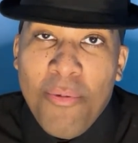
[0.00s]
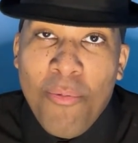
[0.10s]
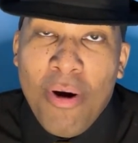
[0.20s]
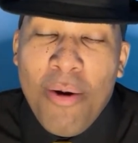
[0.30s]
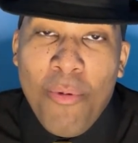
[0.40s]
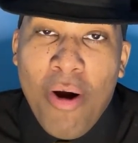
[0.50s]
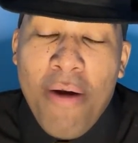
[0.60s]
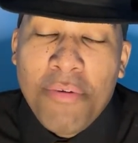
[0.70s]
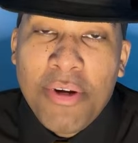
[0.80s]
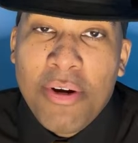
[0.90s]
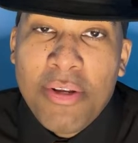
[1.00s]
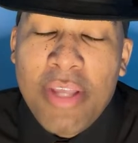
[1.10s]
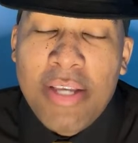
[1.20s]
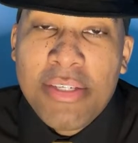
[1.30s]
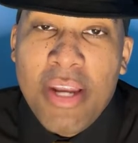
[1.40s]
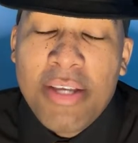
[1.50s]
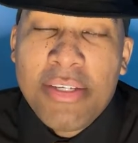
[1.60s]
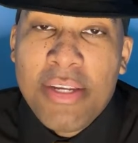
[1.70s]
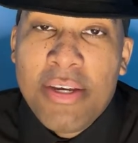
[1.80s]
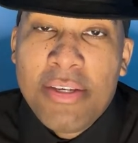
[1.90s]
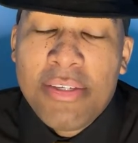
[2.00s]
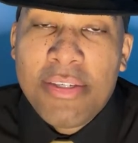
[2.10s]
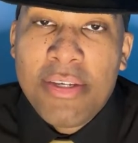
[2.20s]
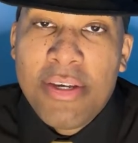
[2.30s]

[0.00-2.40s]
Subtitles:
wherever your destination is,